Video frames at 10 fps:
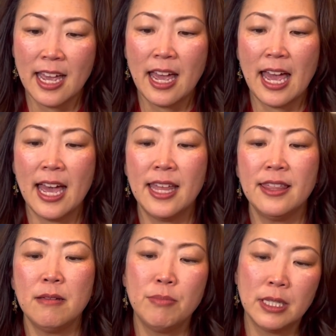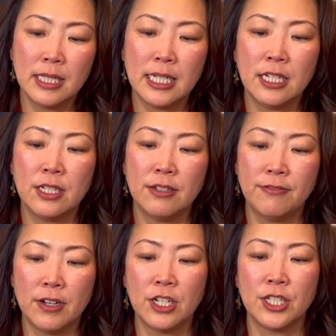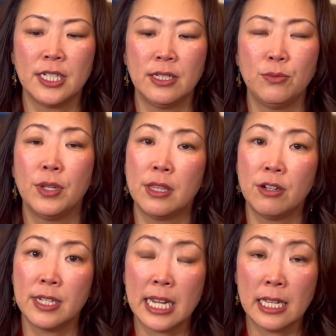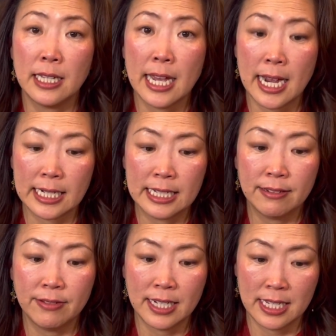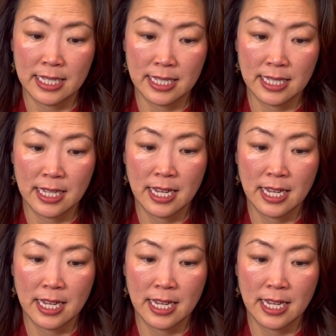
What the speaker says: and the ability to function with their daily activities.